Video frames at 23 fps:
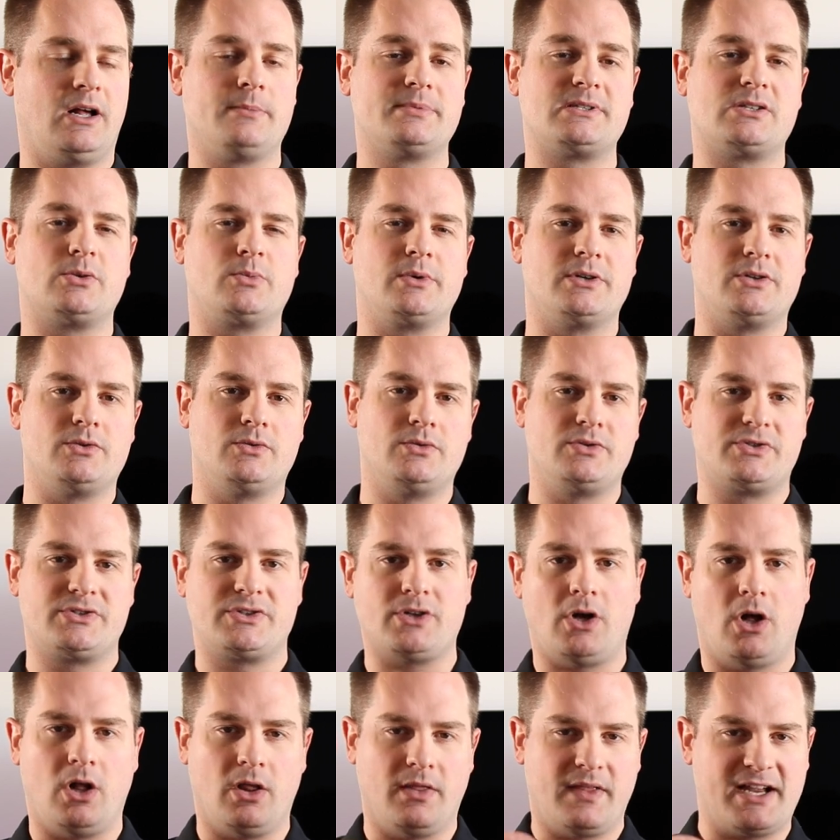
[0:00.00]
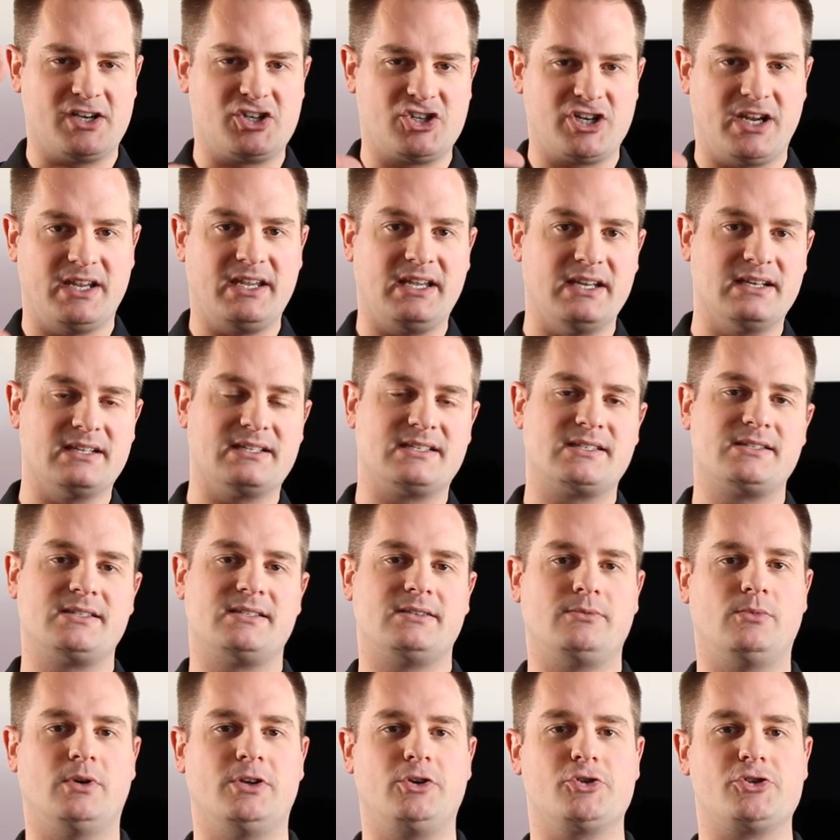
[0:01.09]
helps to reduce all that shakiness
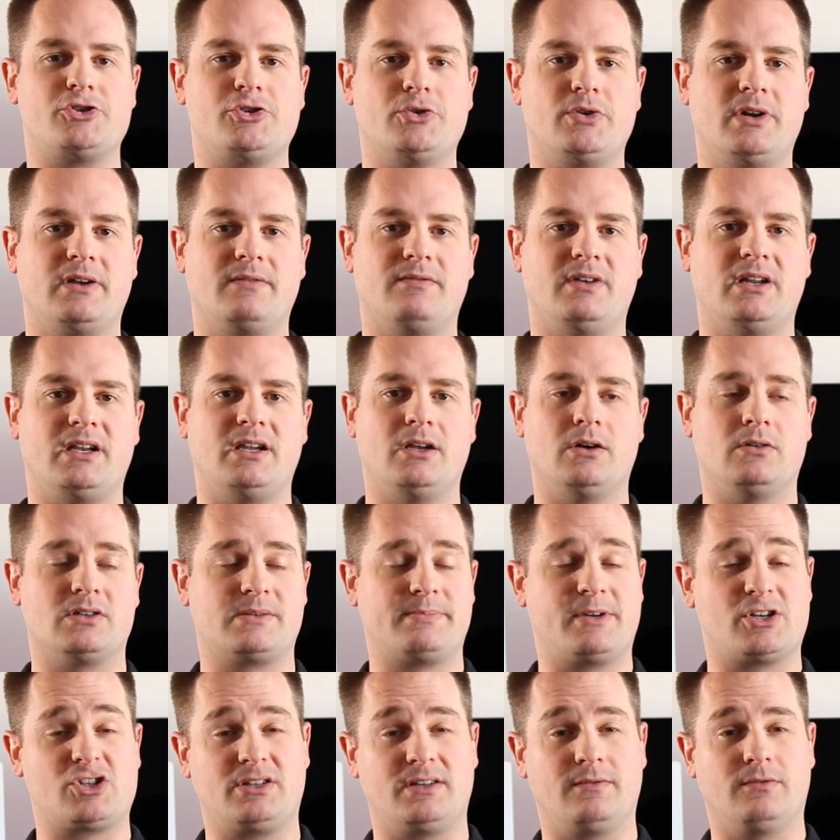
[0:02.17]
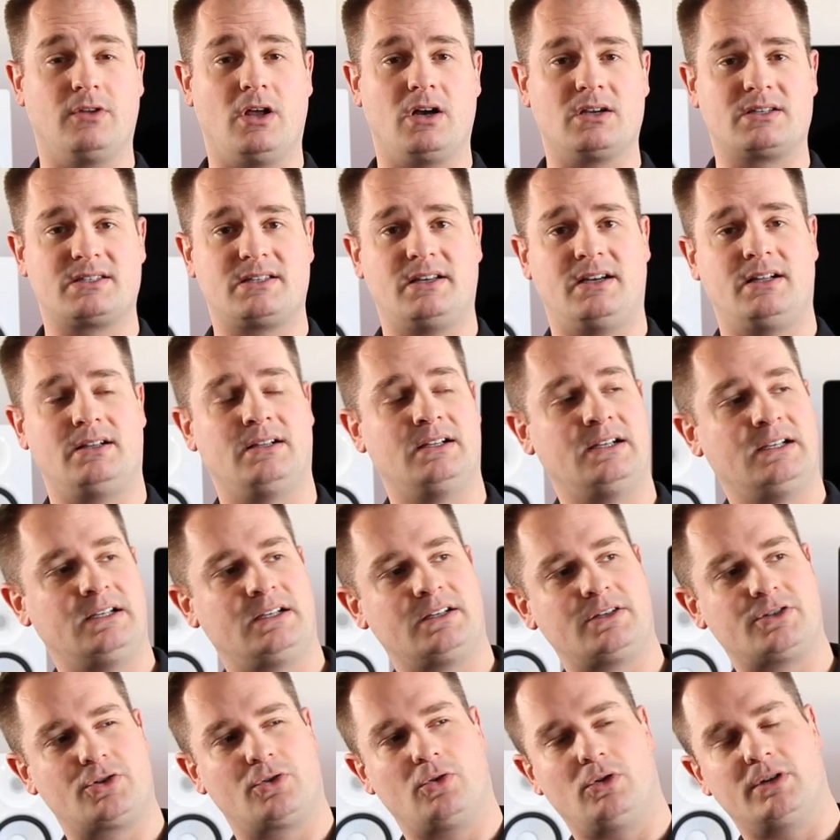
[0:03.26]
when you're shooting video, especially vlog style,
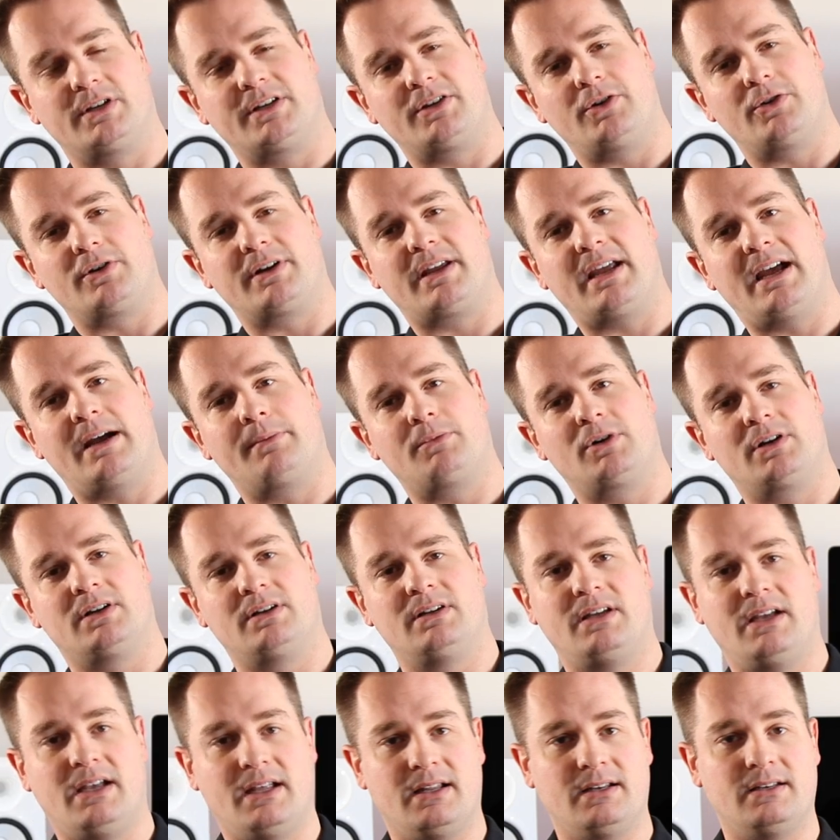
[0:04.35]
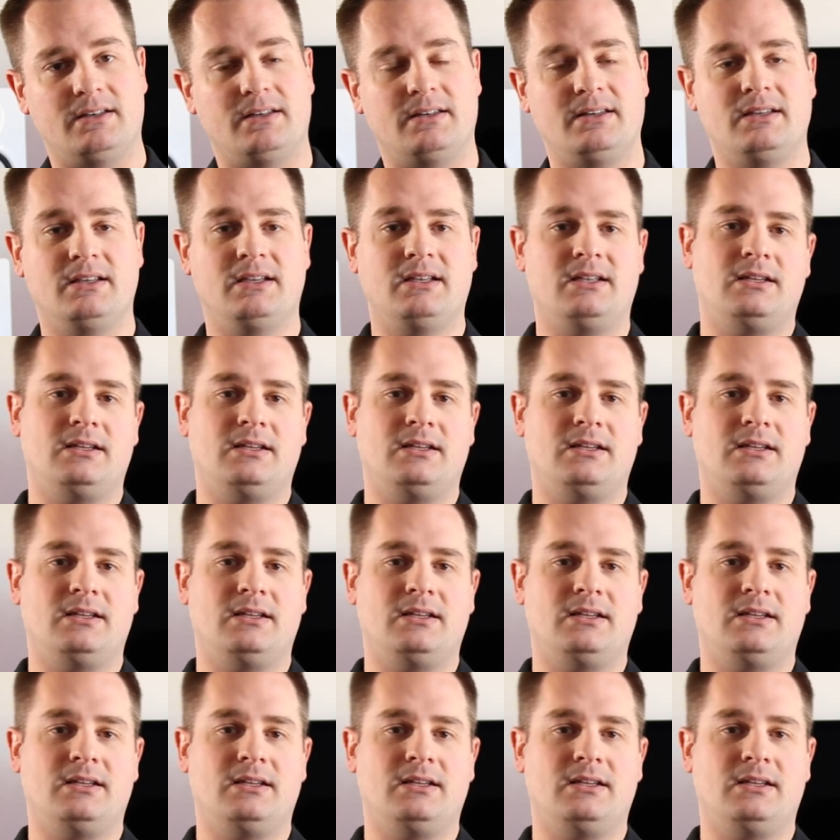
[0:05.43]
because you're holding your camera and,